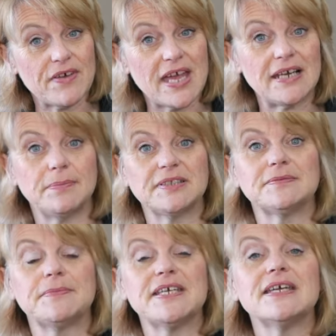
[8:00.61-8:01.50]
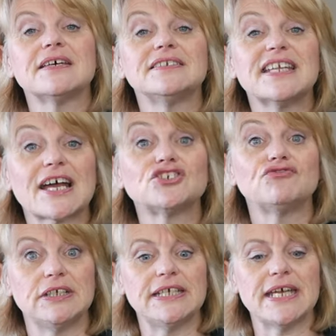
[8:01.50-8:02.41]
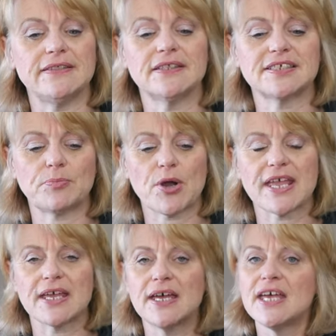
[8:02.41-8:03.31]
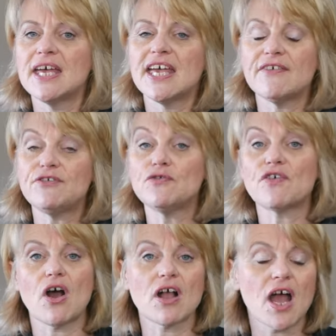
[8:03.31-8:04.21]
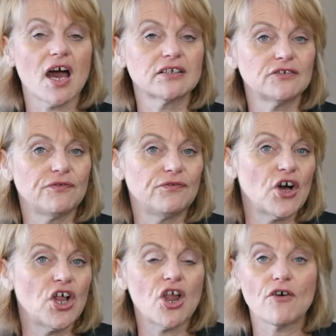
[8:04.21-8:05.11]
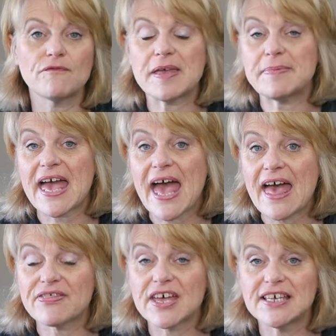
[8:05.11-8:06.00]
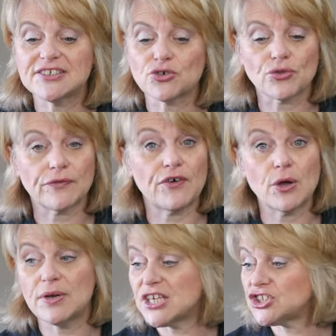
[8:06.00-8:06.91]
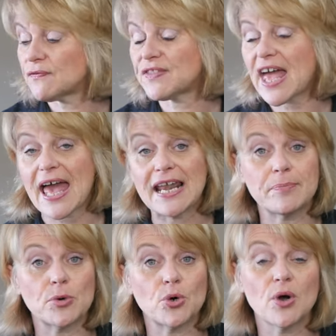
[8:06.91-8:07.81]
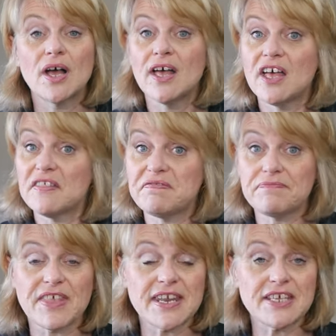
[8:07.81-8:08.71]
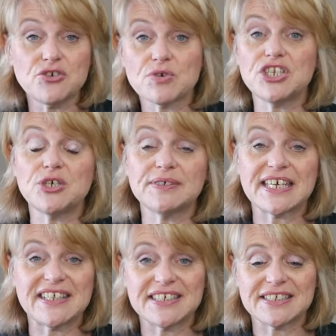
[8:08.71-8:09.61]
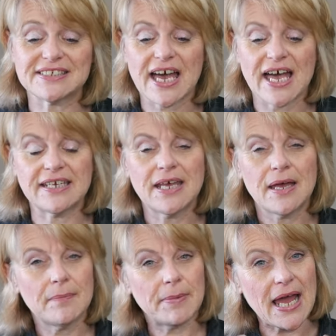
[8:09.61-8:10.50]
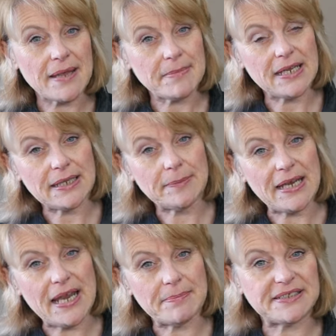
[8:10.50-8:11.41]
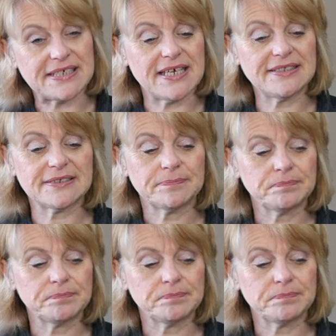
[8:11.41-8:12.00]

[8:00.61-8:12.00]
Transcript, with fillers: available to me naturally in the spring. If you've got a garden full of maybe heathers or the foliage of the hellebore, then you can use it in the design. But I'm a little bit limited